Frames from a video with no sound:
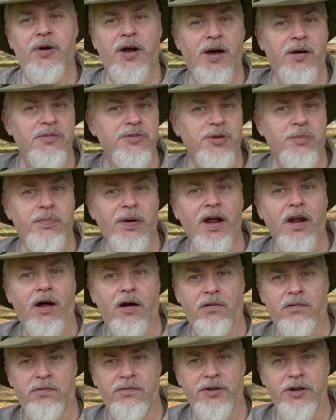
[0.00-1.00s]
becomes the
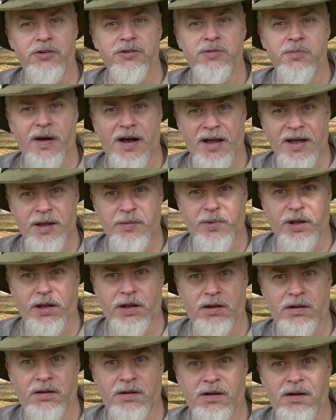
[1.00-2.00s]
pillow to use my hammock.
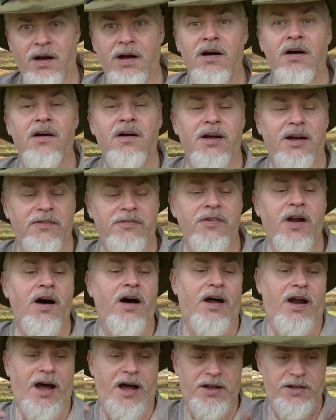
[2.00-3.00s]
If
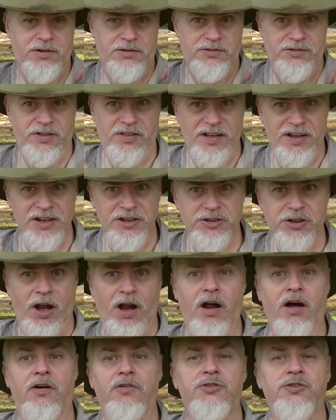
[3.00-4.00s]
not, I use these
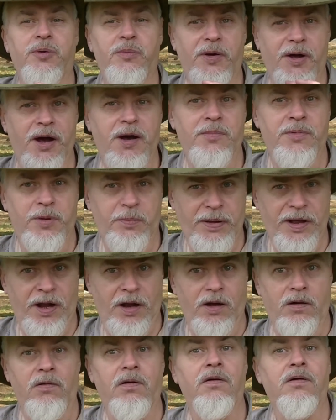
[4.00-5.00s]
clothes to become the
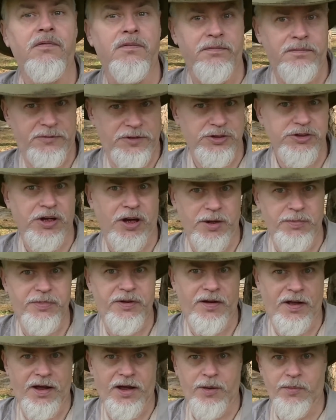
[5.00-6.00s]
pillow to sleep
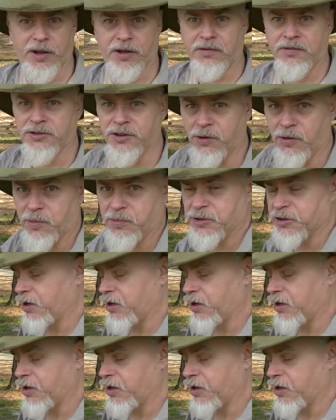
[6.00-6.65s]
in the hammock. See what I'm